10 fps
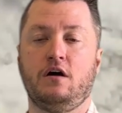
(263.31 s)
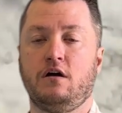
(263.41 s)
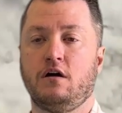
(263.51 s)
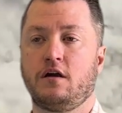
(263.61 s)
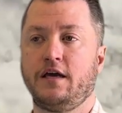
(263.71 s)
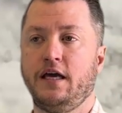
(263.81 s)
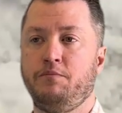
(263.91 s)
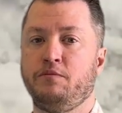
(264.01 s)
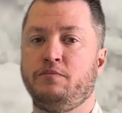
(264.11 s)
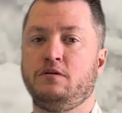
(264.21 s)
are
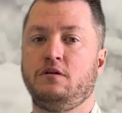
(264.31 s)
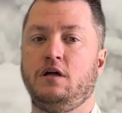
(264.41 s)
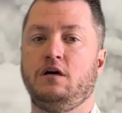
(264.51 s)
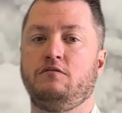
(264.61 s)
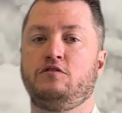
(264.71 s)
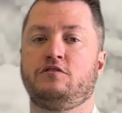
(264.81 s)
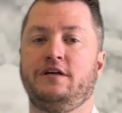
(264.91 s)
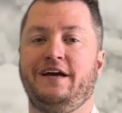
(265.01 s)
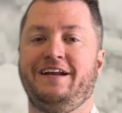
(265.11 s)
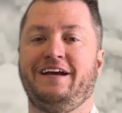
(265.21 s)
capable of
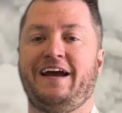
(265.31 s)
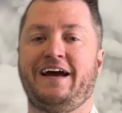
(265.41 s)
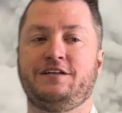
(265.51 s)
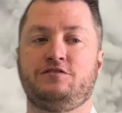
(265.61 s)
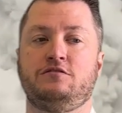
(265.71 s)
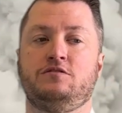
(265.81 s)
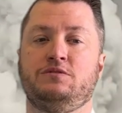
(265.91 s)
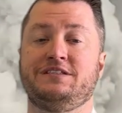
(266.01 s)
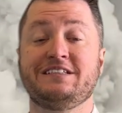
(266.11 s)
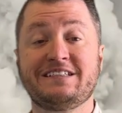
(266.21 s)
creating hazards
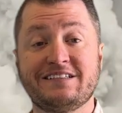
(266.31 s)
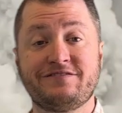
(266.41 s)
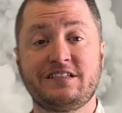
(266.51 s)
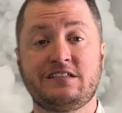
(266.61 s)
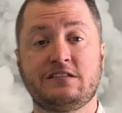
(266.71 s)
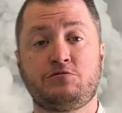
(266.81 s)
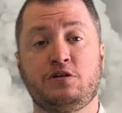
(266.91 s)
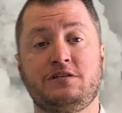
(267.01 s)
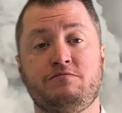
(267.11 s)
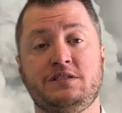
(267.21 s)
with significant
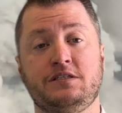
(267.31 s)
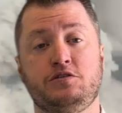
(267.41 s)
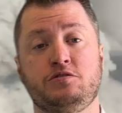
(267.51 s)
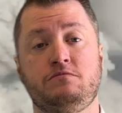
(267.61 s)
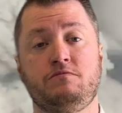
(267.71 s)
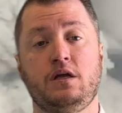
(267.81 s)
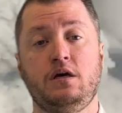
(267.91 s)
destructive potential.